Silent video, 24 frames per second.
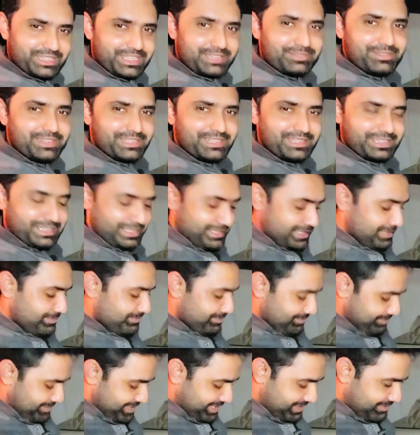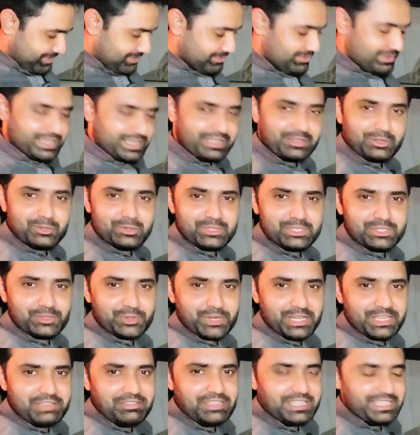I am the one who is
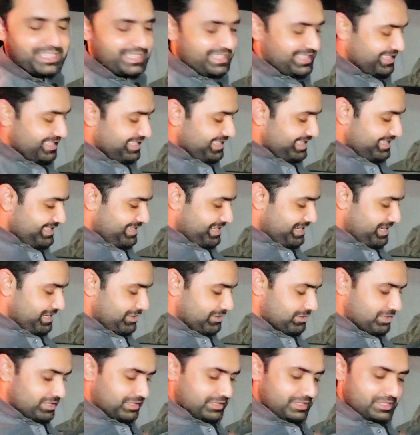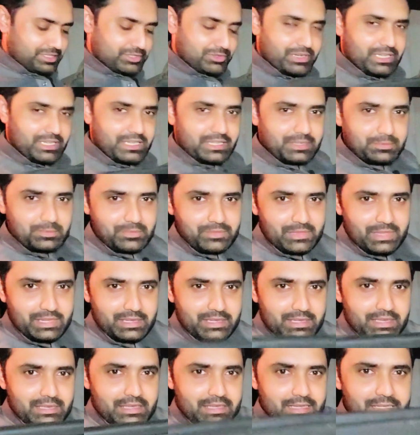driving. I ordered this tray.
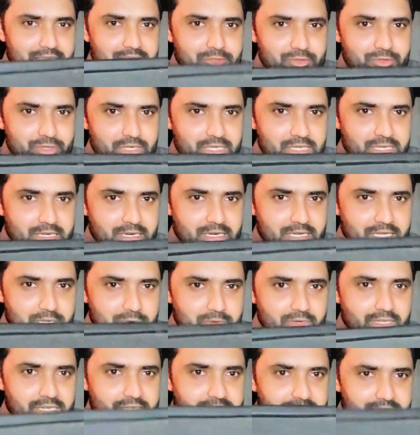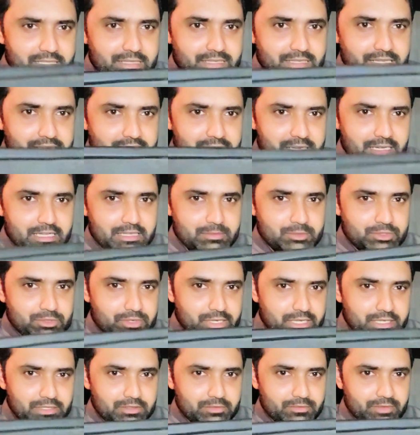It is really high quality, like I am
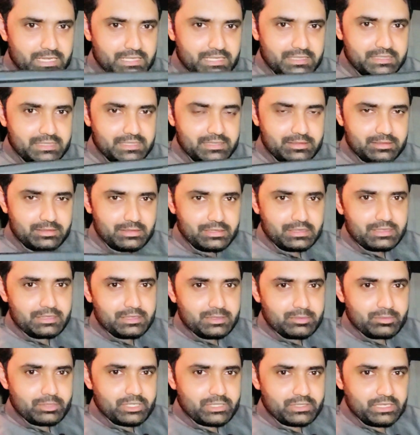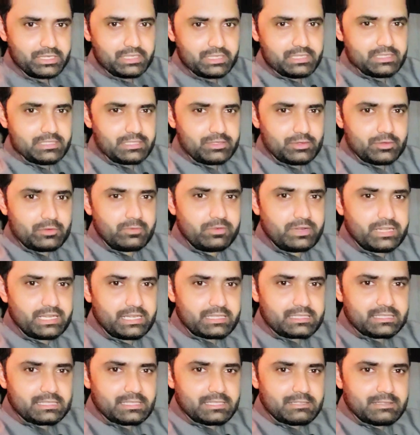trying to flex it, but there is no
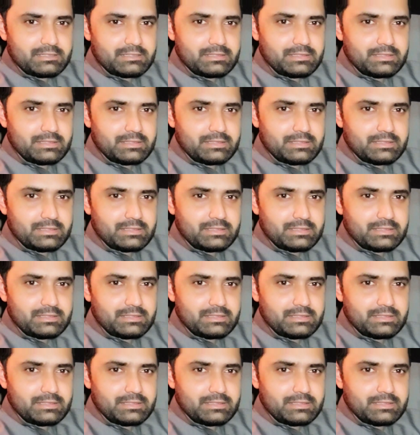flex.